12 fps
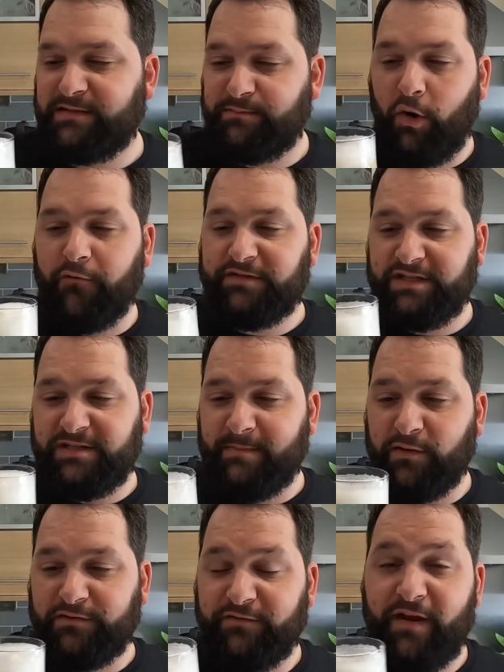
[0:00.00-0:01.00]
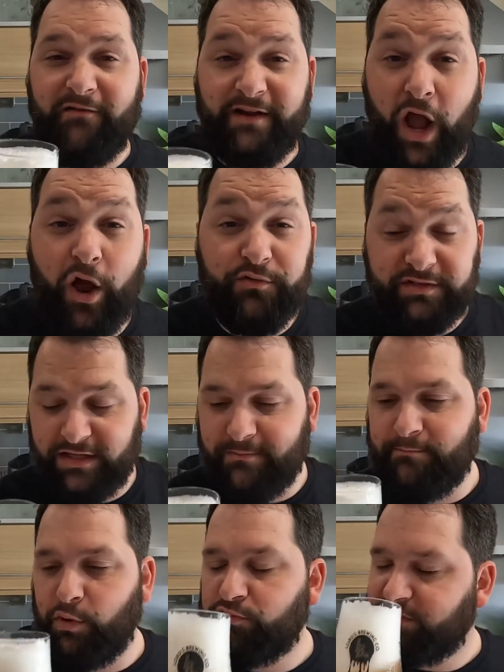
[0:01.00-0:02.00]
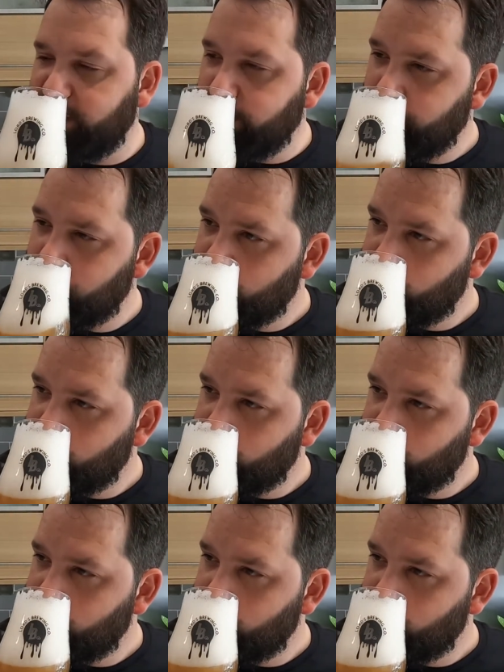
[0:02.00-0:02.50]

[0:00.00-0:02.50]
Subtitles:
It obviously smells very oaty and malty.